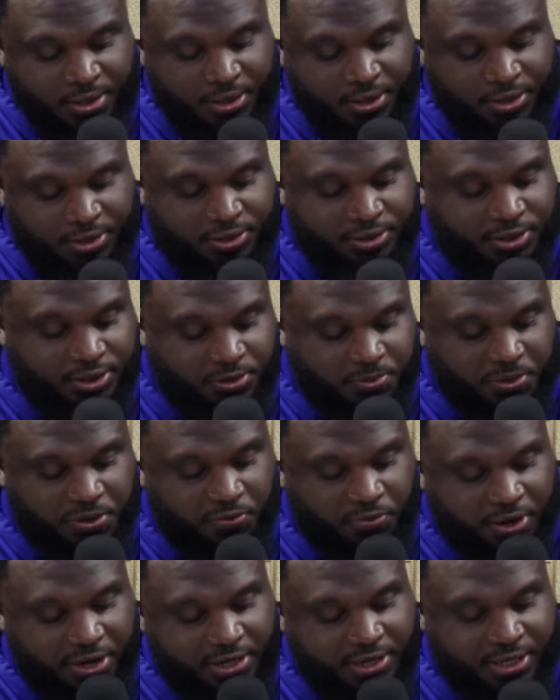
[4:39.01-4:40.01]
Cause sisters be
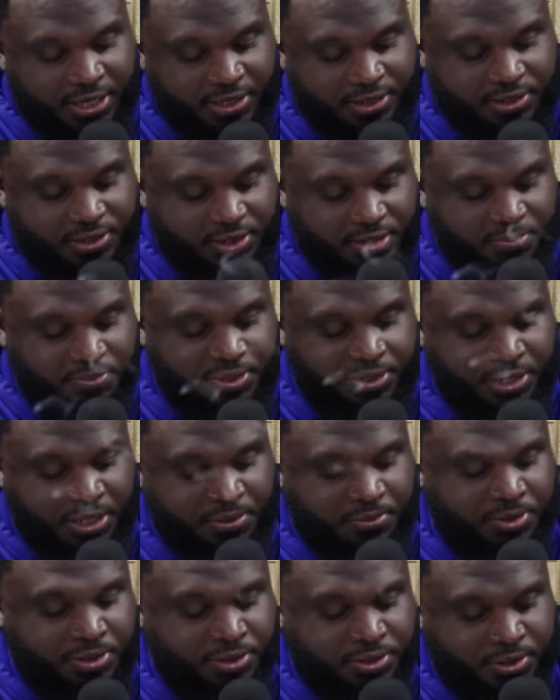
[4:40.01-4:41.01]
reading, they still be
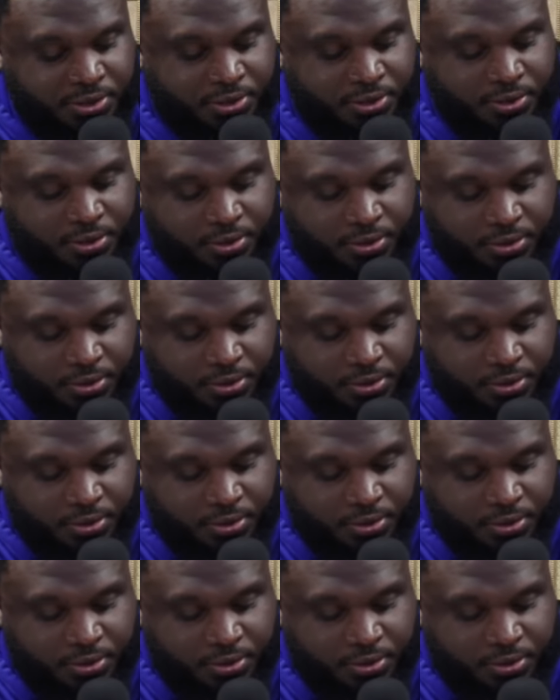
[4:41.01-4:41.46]
demons. They do.